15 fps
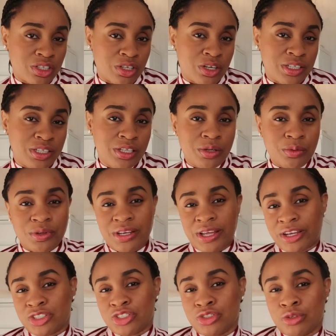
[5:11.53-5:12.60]
on holiday with
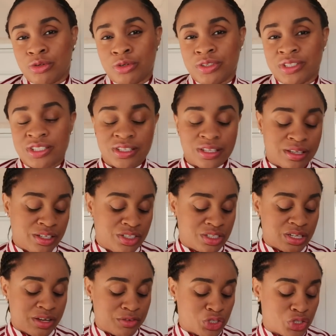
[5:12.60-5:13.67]
like shorts, and then you
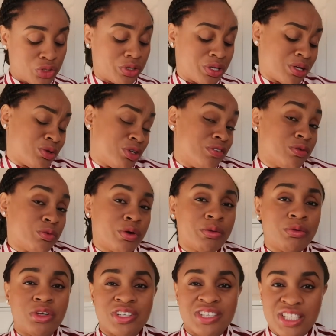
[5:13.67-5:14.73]
just have a shirt. You can even wear
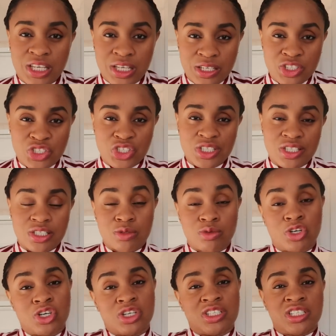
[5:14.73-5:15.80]
it with your skinny jeans as
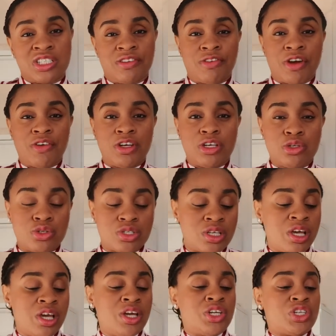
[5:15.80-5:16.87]
well, because it's a very loose
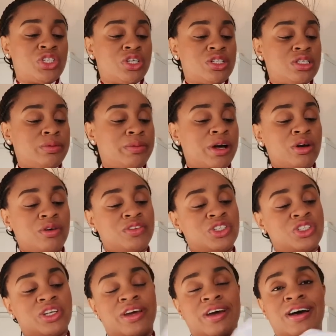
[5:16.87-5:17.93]
shirt. So the back of the
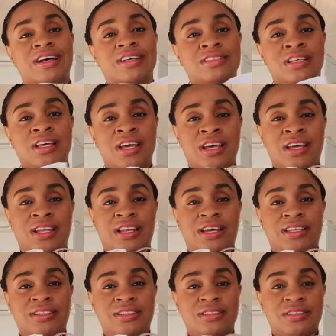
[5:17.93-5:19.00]
shirt has
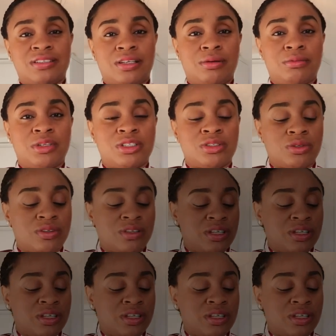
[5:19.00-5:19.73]
like this little